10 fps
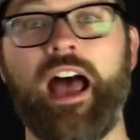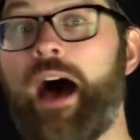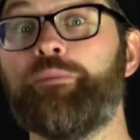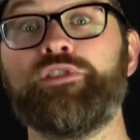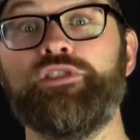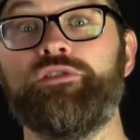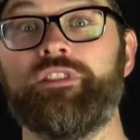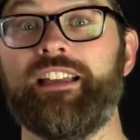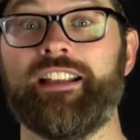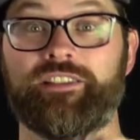I'm just
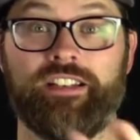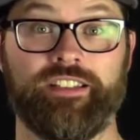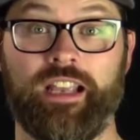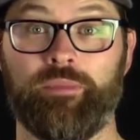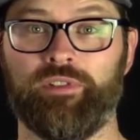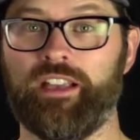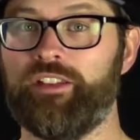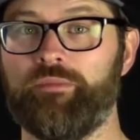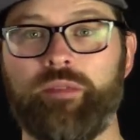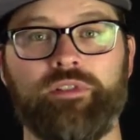using that as an example.
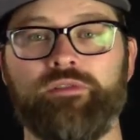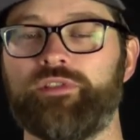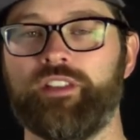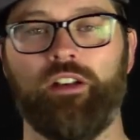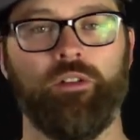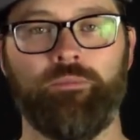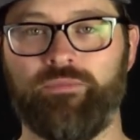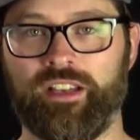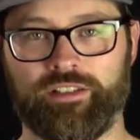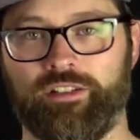Okay. Maybe you sell
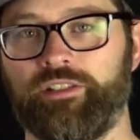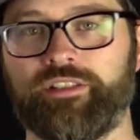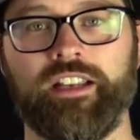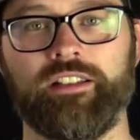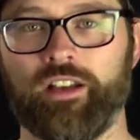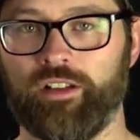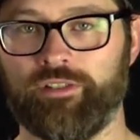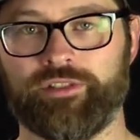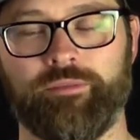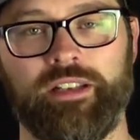things that cost
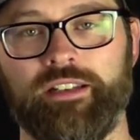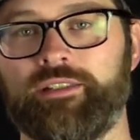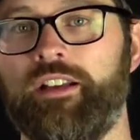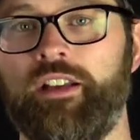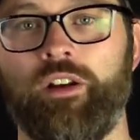$10 a piece